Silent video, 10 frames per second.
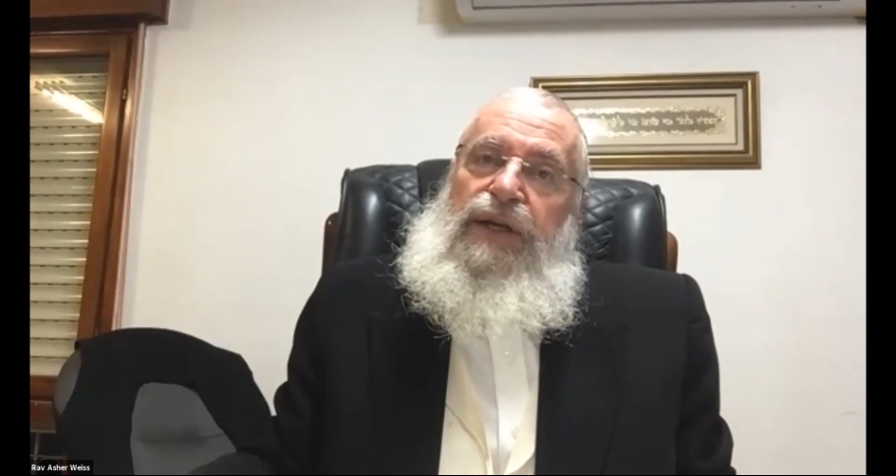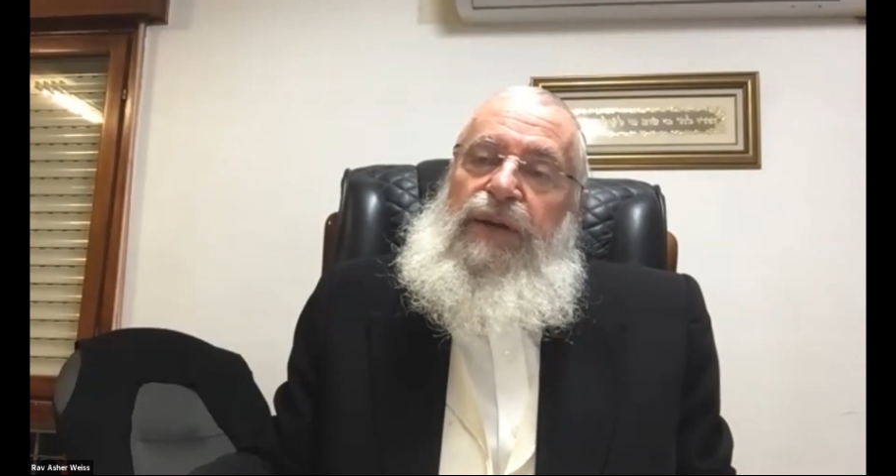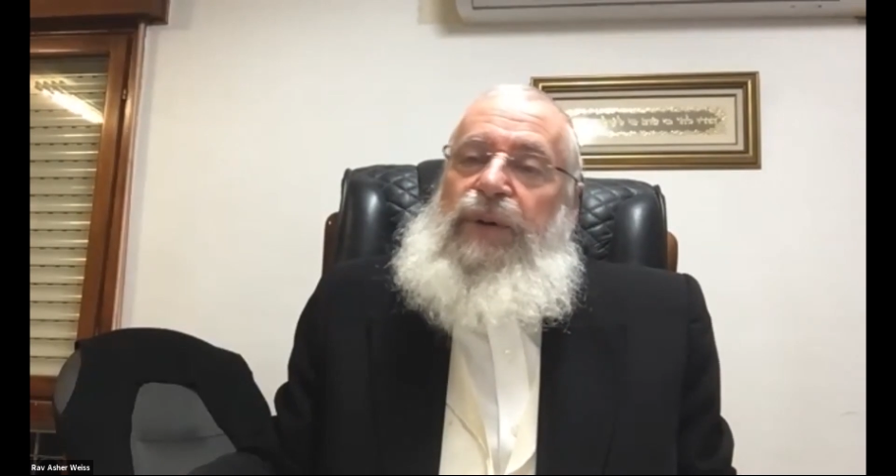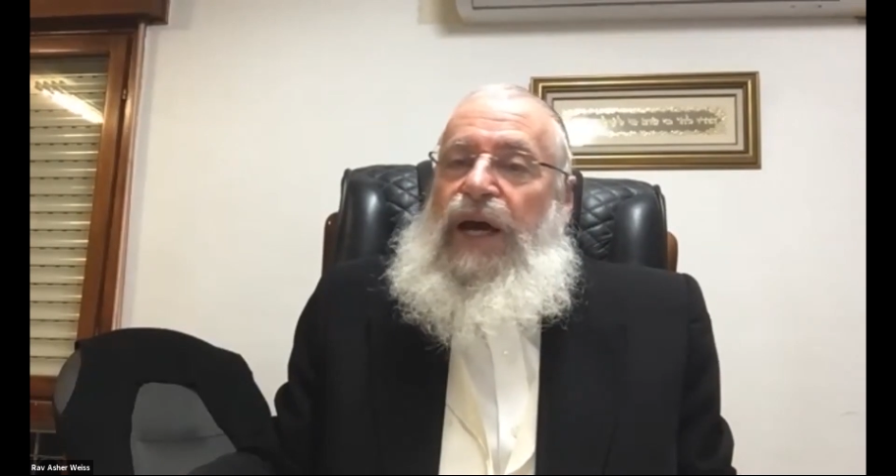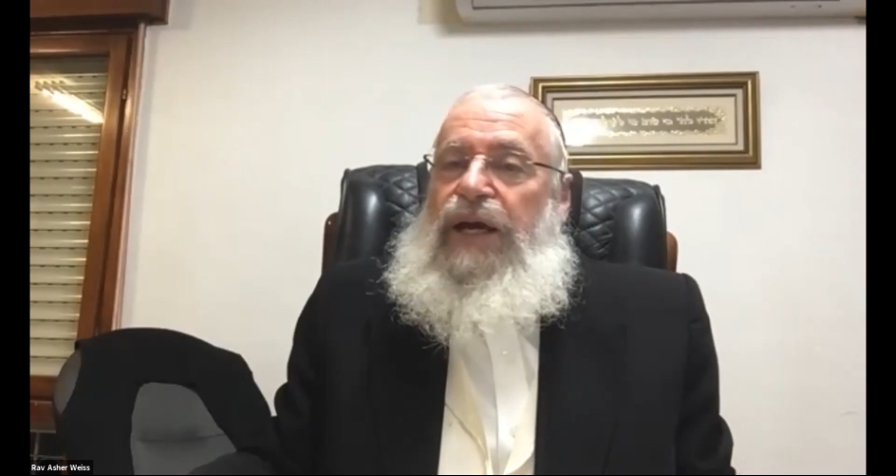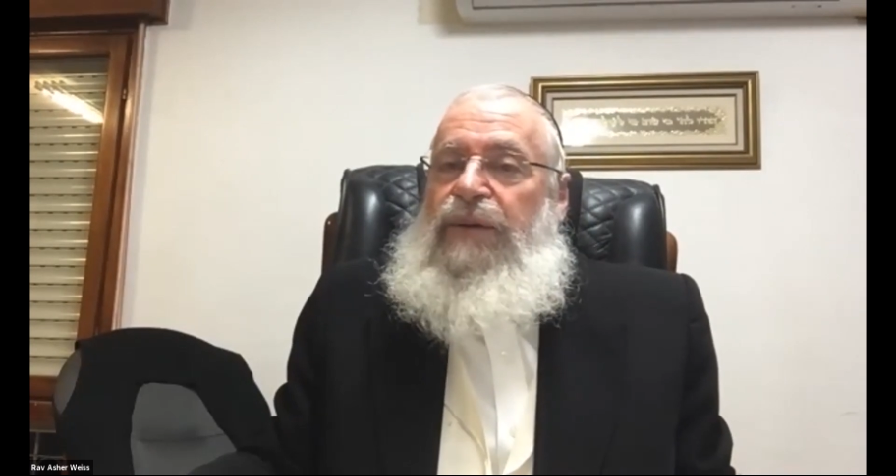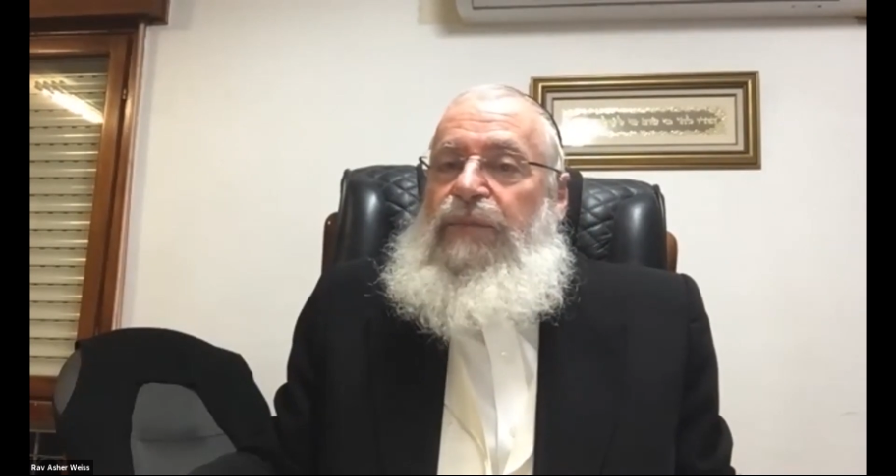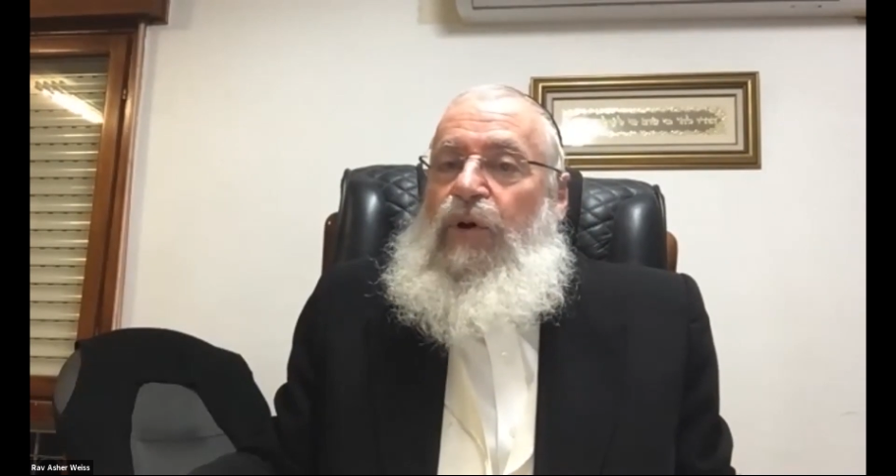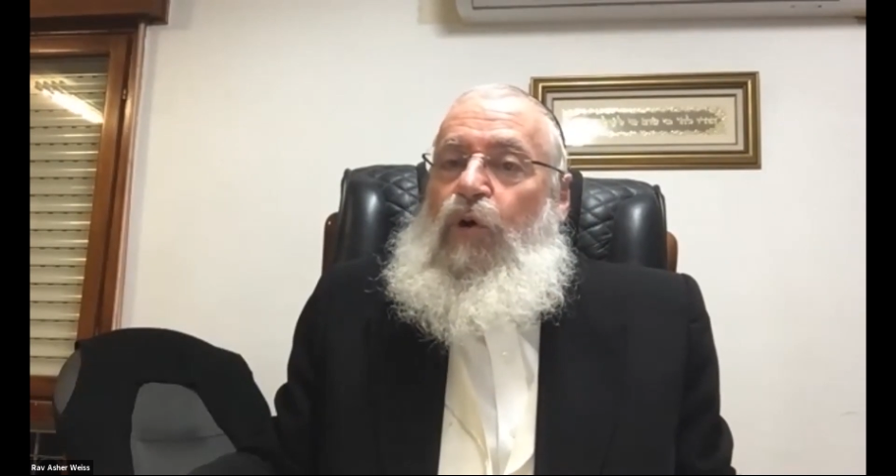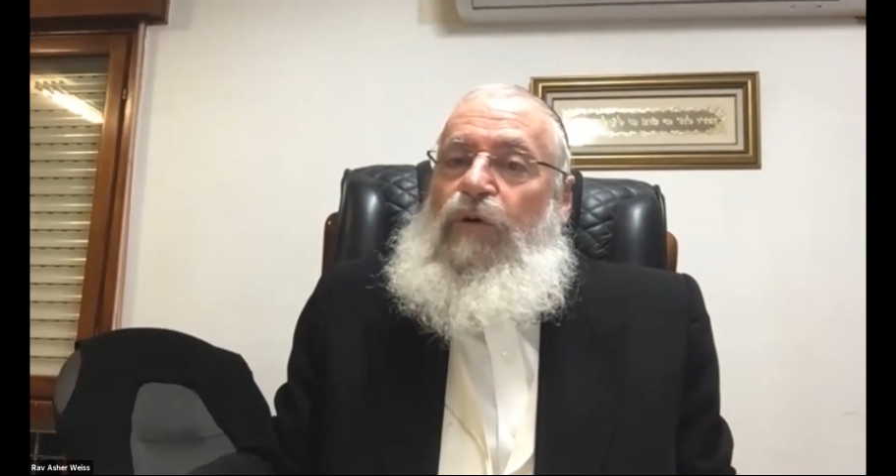Reb
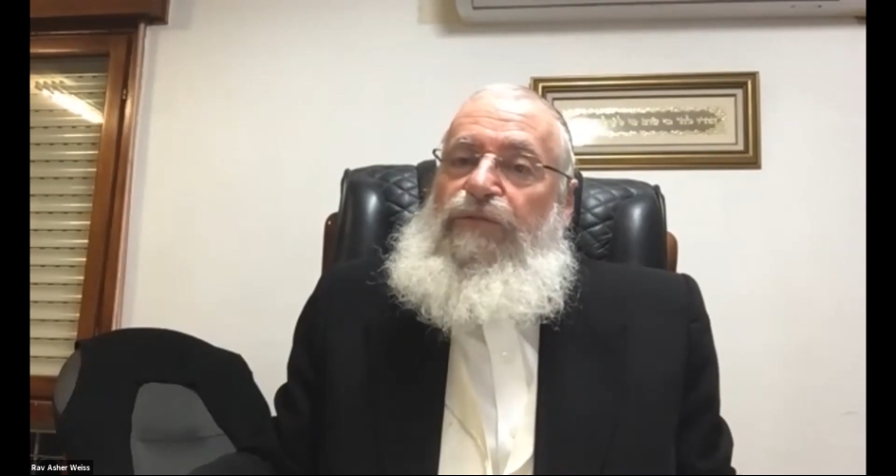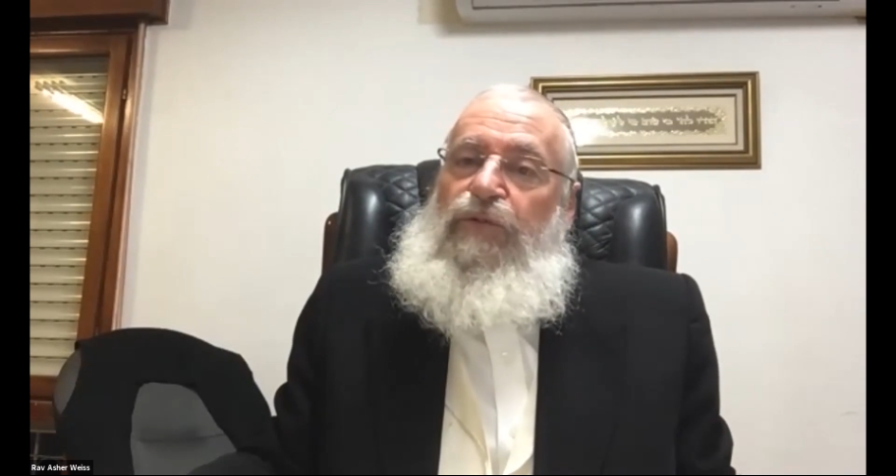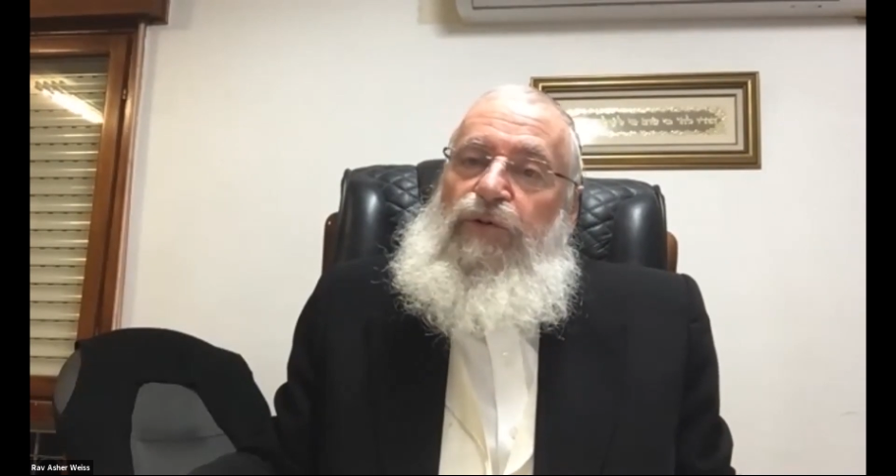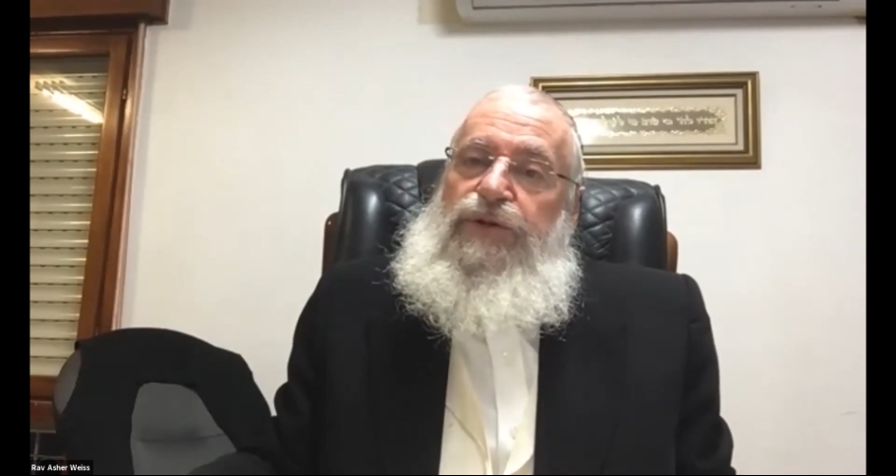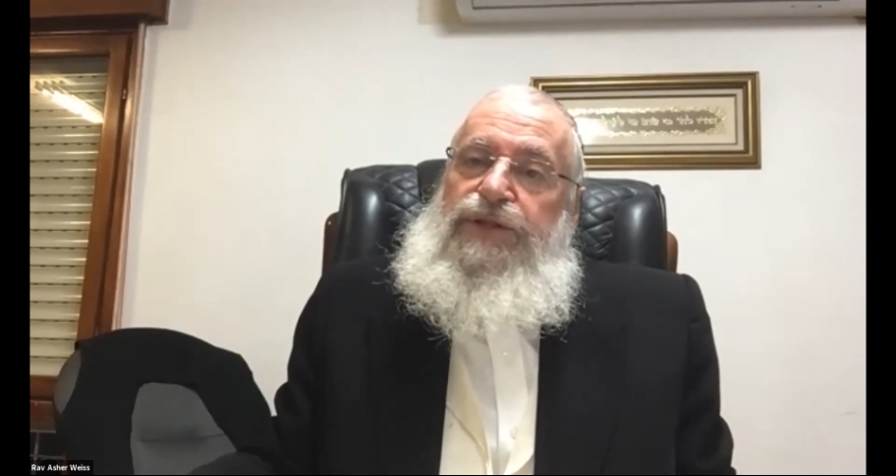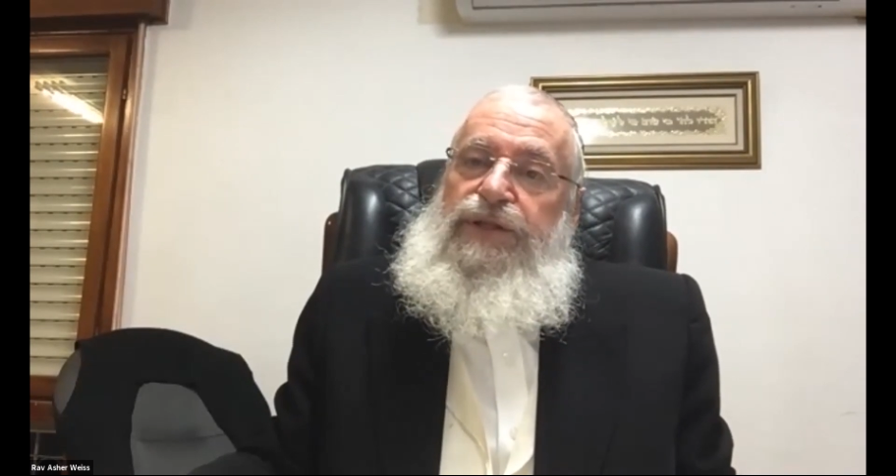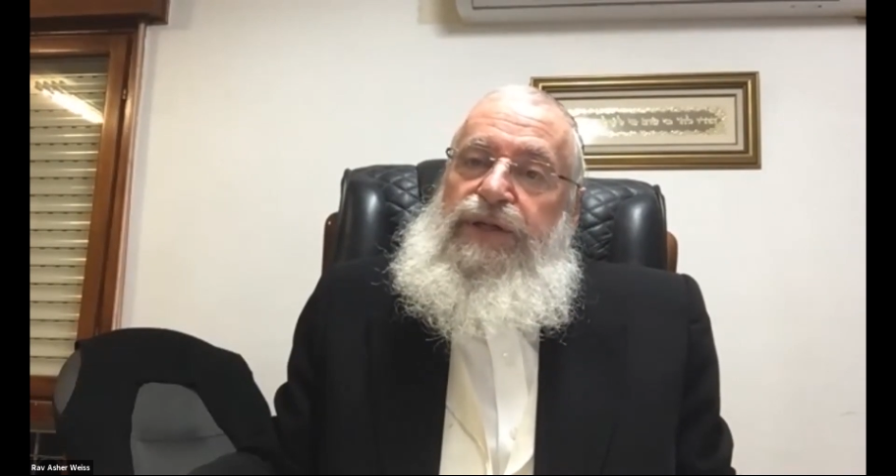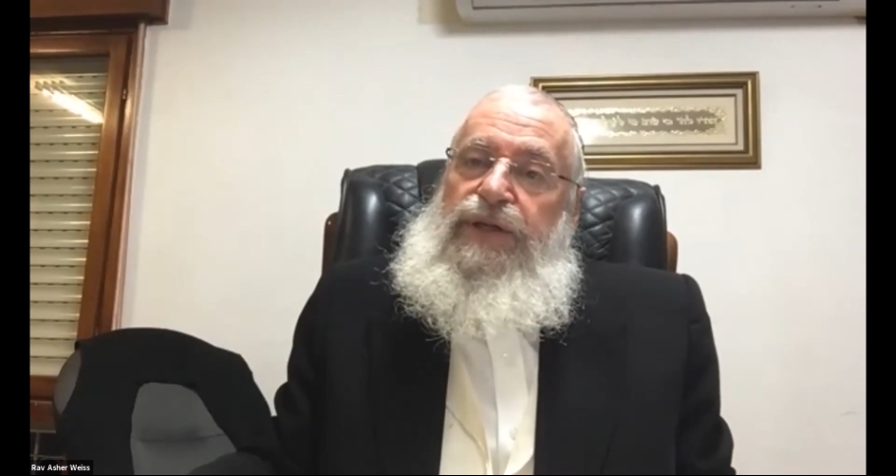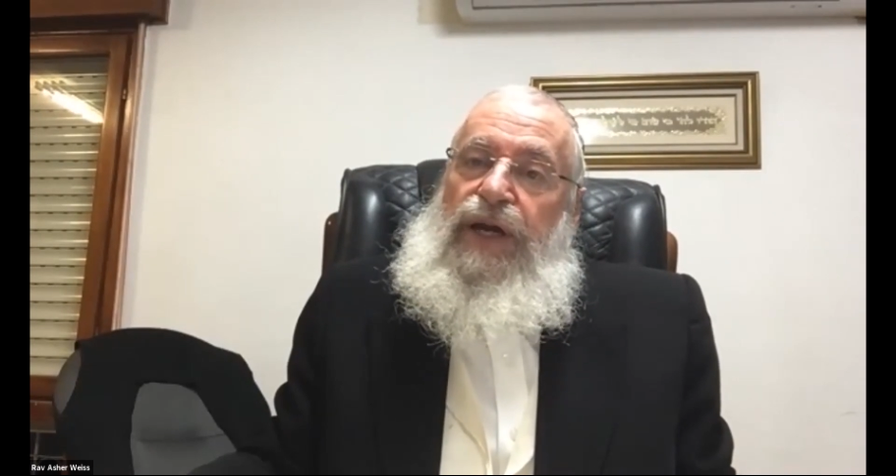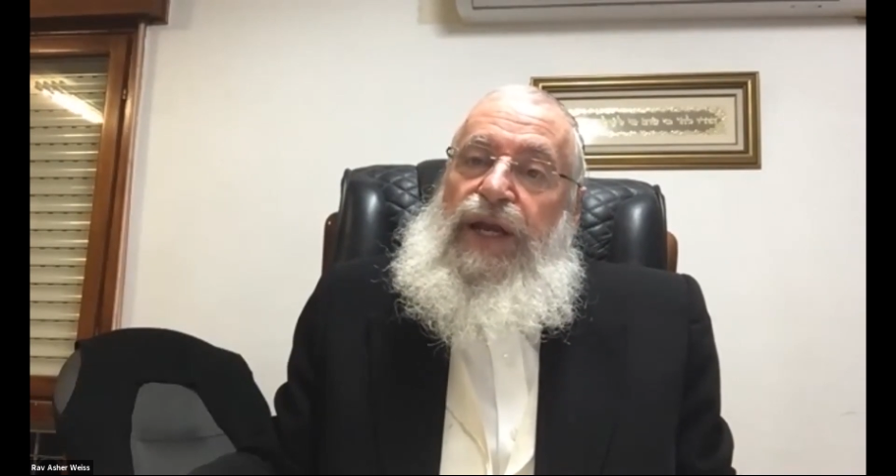Chaim offers